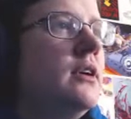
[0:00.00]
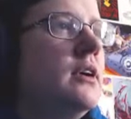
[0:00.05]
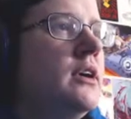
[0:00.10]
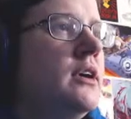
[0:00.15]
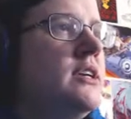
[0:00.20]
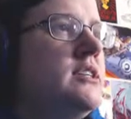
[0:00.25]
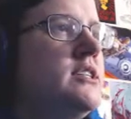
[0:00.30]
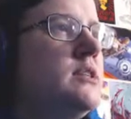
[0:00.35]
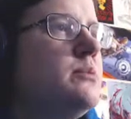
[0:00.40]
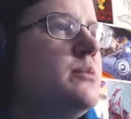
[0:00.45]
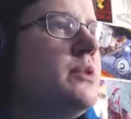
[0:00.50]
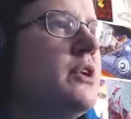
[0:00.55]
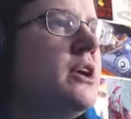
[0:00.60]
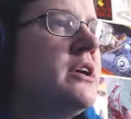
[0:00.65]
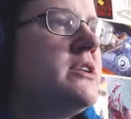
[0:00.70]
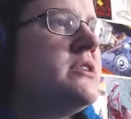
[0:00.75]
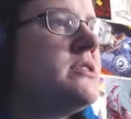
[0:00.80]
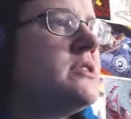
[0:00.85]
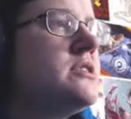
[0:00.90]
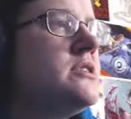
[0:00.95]

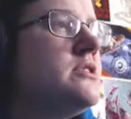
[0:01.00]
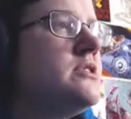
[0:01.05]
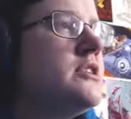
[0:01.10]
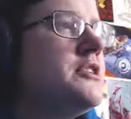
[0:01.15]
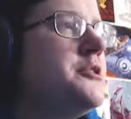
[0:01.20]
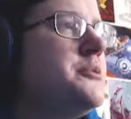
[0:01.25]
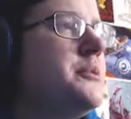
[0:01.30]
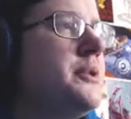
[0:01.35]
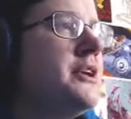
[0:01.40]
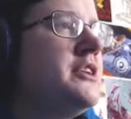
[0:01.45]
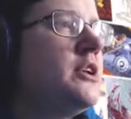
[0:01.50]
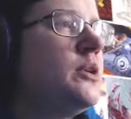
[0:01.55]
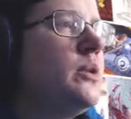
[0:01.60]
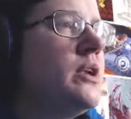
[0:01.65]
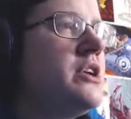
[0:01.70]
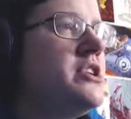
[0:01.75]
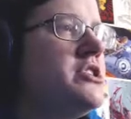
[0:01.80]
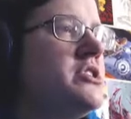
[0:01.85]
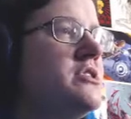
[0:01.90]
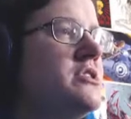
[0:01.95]
Isambard is concerned about the
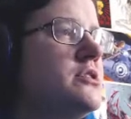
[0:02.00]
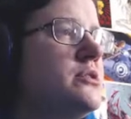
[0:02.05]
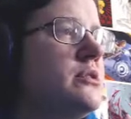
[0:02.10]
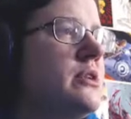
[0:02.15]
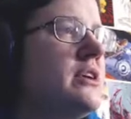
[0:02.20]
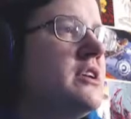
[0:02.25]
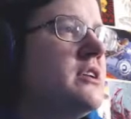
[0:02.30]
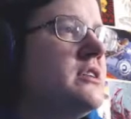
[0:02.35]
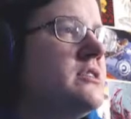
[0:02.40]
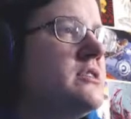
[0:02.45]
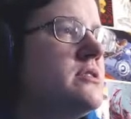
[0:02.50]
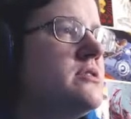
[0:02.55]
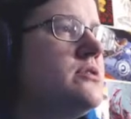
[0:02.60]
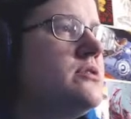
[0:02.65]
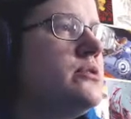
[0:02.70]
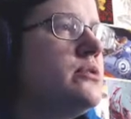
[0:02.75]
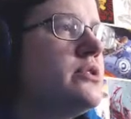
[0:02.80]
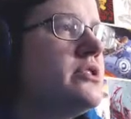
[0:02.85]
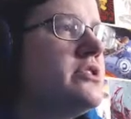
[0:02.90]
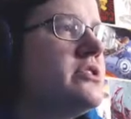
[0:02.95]
questions surrounding
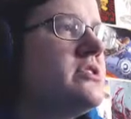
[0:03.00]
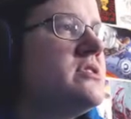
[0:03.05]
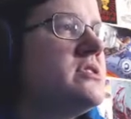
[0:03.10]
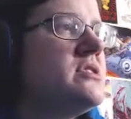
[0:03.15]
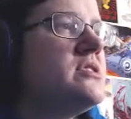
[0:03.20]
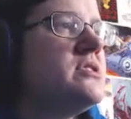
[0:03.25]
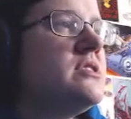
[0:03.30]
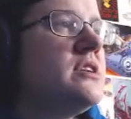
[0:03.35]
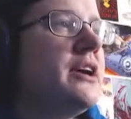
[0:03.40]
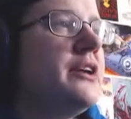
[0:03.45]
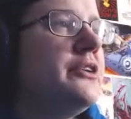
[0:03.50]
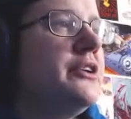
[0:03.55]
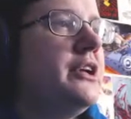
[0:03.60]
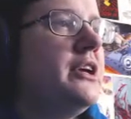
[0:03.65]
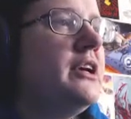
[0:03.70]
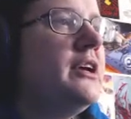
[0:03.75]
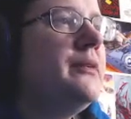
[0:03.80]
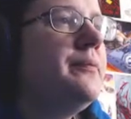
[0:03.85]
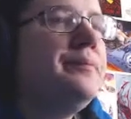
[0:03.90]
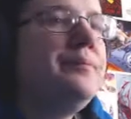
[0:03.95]
Sister Orson's
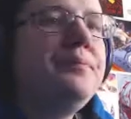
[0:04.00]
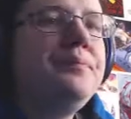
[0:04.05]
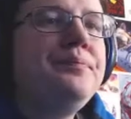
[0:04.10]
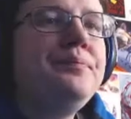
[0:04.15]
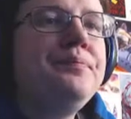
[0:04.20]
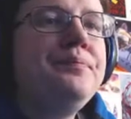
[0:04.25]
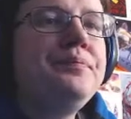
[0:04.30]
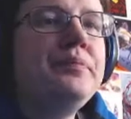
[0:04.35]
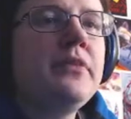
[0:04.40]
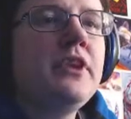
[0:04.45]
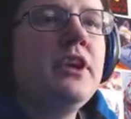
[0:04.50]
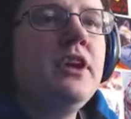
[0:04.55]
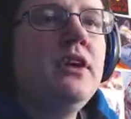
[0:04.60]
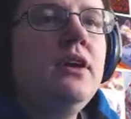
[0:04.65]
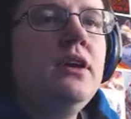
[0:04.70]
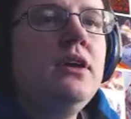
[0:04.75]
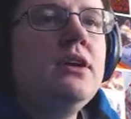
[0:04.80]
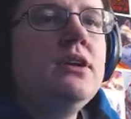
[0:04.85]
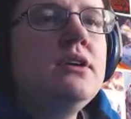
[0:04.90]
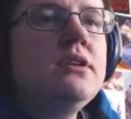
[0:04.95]
integrity.
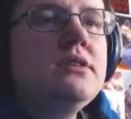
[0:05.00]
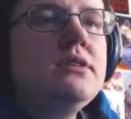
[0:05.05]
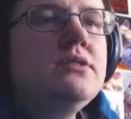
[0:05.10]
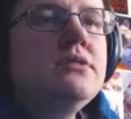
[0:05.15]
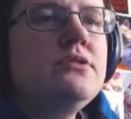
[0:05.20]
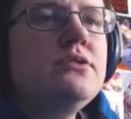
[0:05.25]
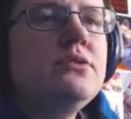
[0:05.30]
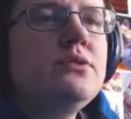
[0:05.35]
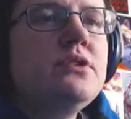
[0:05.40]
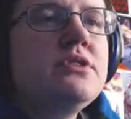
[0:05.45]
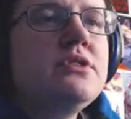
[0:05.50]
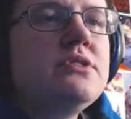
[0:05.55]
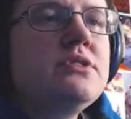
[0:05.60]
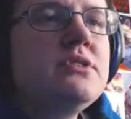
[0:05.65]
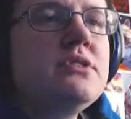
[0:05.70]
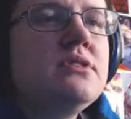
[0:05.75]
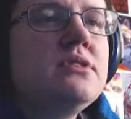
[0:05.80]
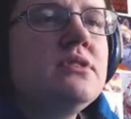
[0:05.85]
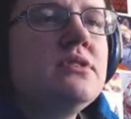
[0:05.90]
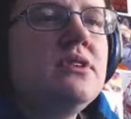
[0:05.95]
Sister
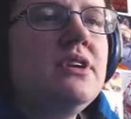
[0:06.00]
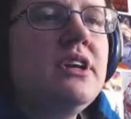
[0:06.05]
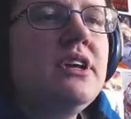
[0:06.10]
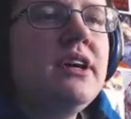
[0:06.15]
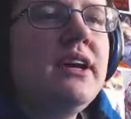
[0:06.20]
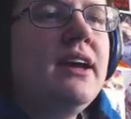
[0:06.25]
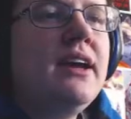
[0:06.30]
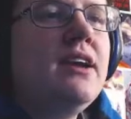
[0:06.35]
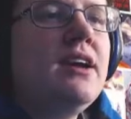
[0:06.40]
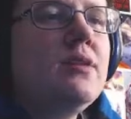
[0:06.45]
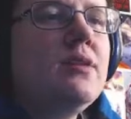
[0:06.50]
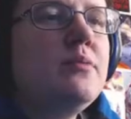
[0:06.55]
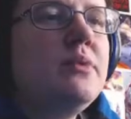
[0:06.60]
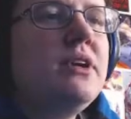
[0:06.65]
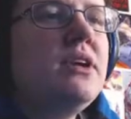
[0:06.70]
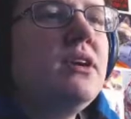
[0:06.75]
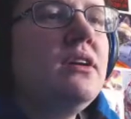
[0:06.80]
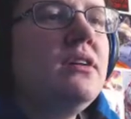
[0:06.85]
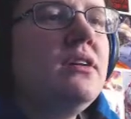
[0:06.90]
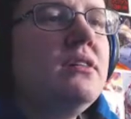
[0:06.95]
Orson, it cannot
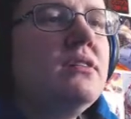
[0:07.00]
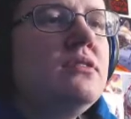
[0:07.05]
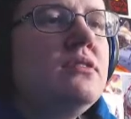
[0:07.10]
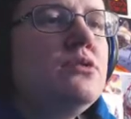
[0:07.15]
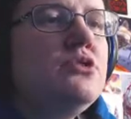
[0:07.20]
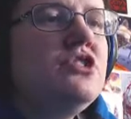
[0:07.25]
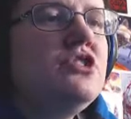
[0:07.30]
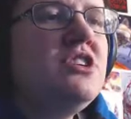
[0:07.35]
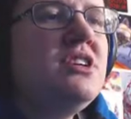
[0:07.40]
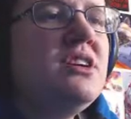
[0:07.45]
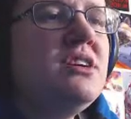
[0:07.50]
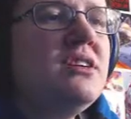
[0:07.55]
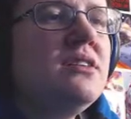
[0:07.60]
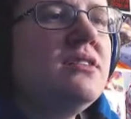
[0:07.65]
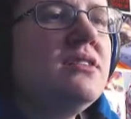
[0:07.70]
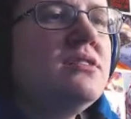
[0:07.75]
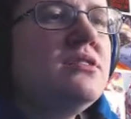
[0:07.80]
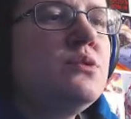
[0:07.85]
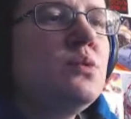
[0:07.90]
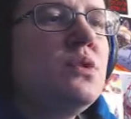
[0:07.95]
be, though she
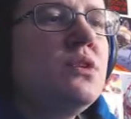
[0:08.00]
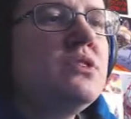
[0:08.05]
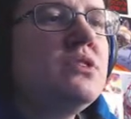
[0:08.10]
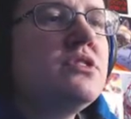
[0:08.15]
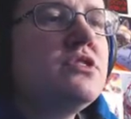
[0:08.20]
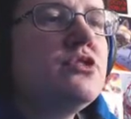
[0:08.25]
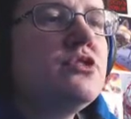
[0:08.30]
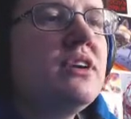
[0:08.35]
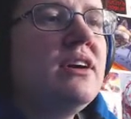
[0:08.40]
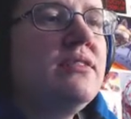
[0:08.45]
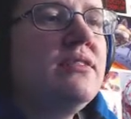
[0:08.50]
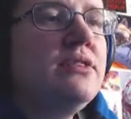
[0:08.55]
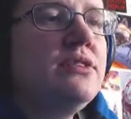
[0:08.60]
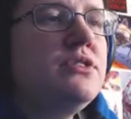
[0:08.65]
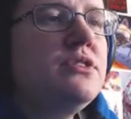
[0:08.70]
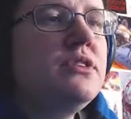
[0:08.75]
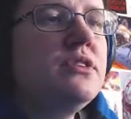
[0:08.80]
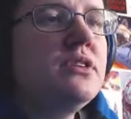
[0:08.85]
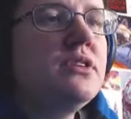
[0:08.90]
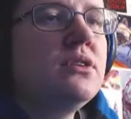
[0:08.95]
is wont to travel
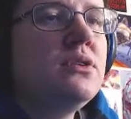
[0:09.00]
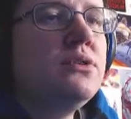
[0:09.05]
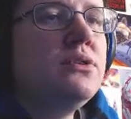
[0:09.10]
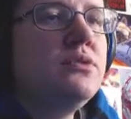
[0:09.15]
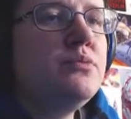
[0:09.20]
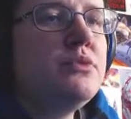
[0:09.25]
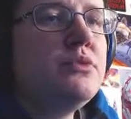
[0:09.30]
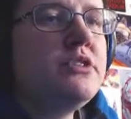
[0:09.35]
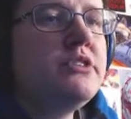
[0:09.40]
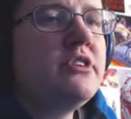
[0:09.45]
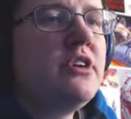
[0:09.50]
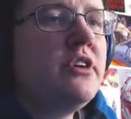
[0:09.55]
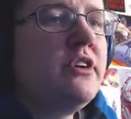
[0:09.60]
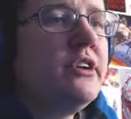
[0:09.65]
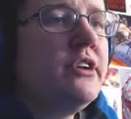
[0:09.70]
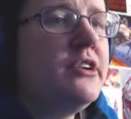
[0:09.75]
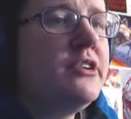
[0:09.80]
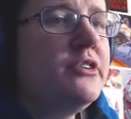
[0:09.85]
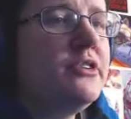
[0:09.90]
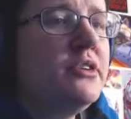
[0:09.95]
to the Golden Bazaar
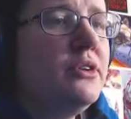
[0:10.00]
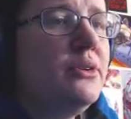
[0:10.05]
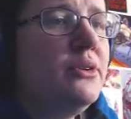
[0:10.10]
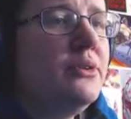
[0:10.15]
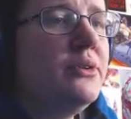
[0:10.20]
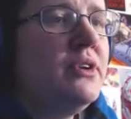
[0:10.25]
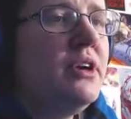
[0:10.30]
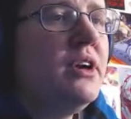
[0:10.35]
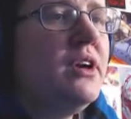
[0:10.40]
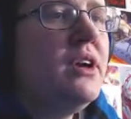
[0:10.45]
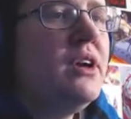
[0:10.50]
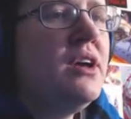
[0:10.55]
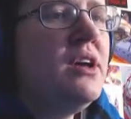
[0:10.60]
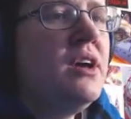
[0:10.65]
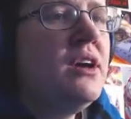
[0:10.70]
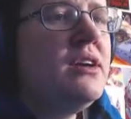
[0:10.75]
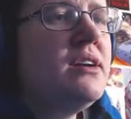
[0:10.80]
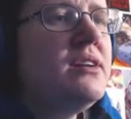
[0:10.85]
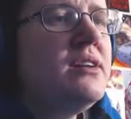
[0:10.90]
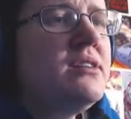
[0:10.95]
on her own,
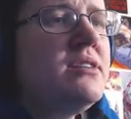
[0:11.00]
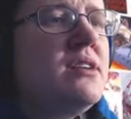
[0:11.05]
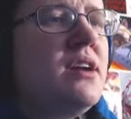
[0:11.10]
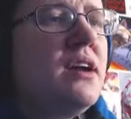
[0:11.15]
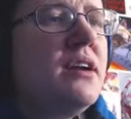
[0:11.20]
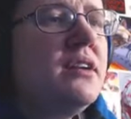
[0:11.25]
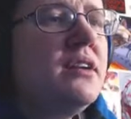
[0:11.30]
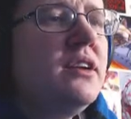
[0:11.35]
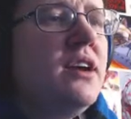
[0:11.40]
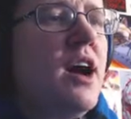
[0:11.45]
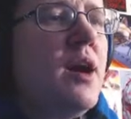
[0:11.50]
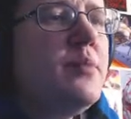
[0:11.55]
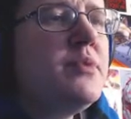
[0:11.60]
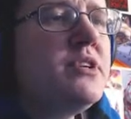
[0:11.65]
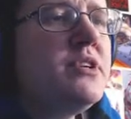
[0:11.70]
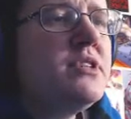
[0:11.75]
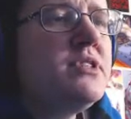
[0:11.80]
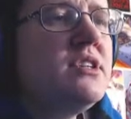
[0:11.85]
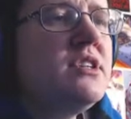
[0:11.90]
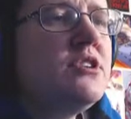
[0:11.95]
and it is not uncommon
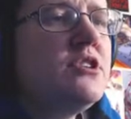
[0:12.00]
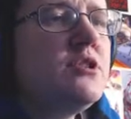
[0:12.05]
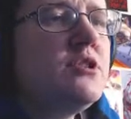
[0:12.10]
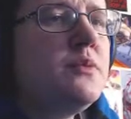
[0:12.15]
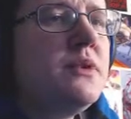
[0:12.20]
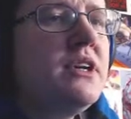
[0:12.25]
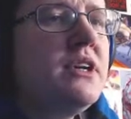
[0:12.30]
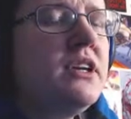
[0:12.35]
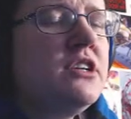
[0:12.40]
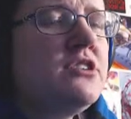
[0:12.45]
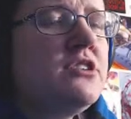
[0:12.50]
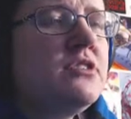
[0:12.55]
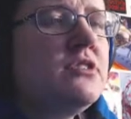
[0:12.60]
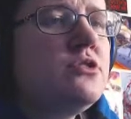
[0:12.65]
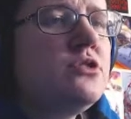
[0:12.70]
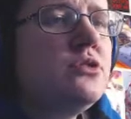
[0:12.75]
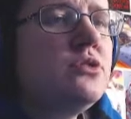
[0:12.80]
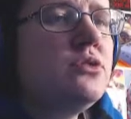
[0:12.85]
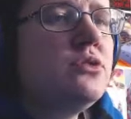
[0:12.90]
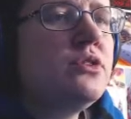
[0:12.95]
to see her speaking to the
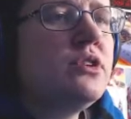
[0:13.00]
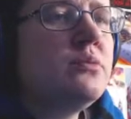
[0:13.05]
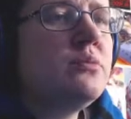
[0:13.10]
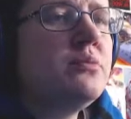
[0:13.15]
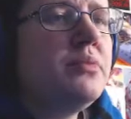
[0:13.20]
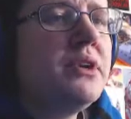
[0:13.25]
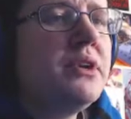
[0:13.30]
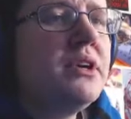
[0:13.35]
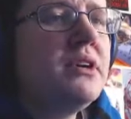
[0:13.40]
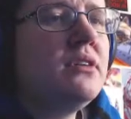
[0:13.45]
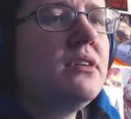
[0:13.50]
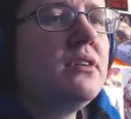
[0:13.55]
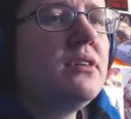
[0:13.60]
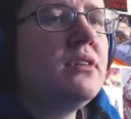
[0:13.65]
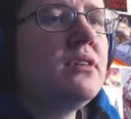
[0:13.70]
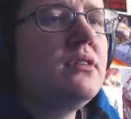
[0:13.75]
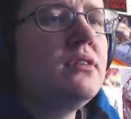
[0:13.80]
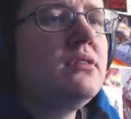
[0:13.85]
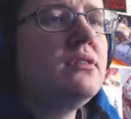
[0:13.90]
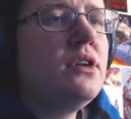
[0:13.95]
children, but
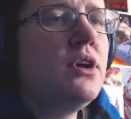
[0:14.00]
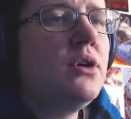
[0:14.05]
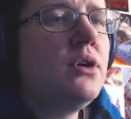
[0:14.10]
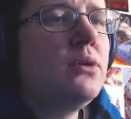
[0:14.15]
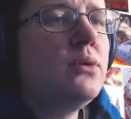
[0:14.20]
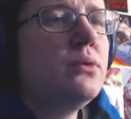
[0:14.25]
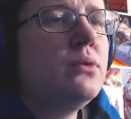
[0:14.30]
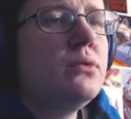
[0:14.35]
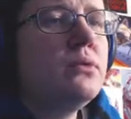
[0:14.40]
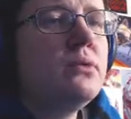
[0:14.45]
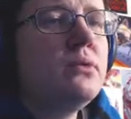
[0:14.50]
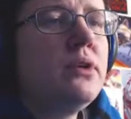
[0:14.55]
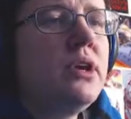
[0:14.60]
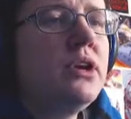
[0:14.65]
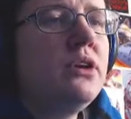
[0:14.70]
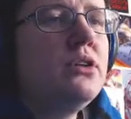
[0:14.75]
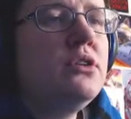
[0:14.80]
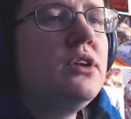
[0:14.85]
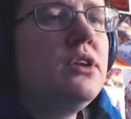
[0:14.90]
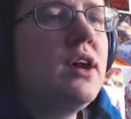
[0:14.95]
no,
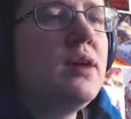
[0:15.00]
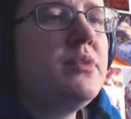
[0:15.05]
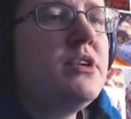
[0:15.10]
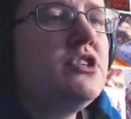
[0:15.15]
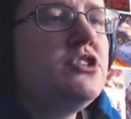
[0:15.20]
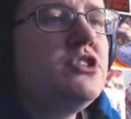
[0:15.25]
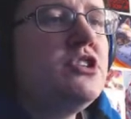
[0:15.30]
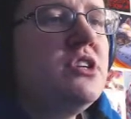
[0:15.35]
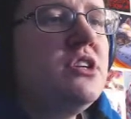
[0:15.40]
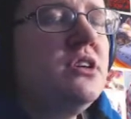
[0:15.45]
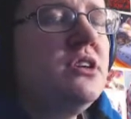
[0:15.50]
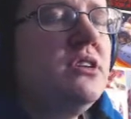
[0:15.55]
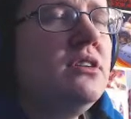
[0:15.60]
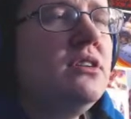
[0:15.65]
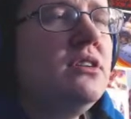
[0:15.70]
it could not be she,